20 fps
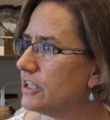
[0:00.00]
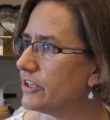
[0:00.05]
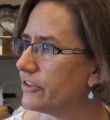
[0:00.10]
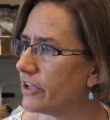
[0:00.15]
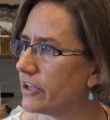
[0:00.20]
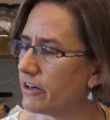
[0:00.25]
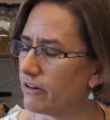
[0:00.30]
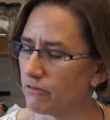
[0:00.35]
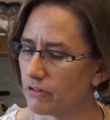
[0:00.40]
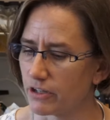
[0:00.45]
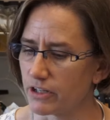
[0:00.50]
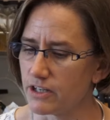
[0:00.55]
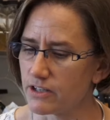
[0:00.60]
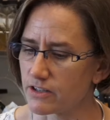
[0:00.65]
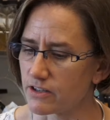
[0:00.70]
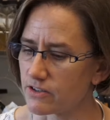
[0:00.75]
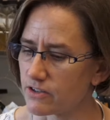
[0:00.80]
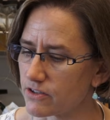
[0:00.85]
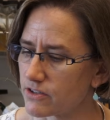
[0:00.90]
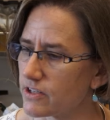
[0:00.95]
and then it
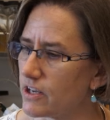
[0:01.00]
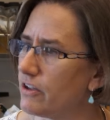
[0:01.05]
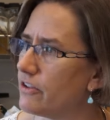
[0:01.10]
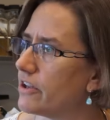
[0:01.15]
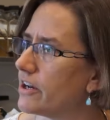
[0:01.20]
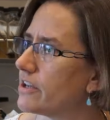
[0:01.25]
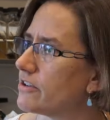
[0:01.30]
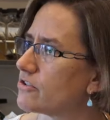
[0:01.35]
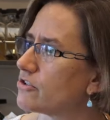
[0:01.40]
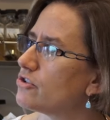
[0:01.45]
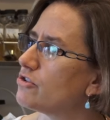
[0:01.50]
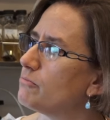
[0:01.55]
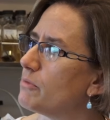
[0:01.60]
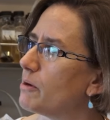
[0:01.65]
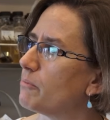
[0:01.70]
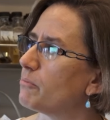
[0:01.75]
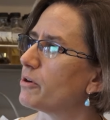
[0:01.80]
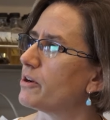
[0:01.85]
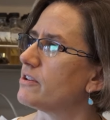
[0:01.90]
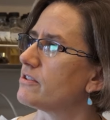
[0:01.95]
releases a cell that has two
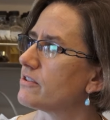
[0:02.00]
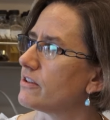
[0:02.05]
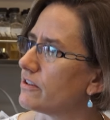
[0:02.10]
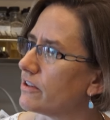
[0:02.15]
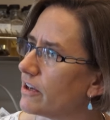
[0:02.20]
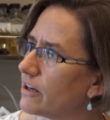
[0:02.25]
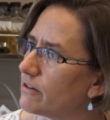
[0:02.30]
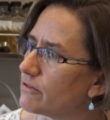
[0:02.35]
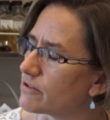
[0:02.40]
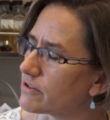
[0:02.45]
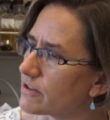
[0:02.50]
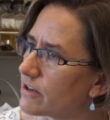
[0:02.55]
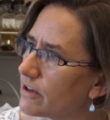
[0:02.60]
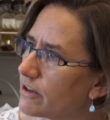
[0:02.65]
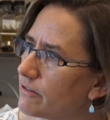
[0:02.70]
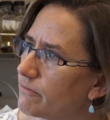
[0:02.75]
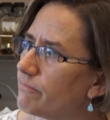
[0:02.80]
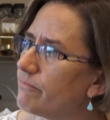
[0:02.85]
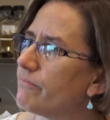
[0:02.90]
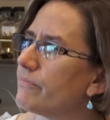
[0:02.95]
membranes on the
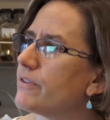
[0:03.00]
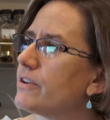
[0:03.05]
outside.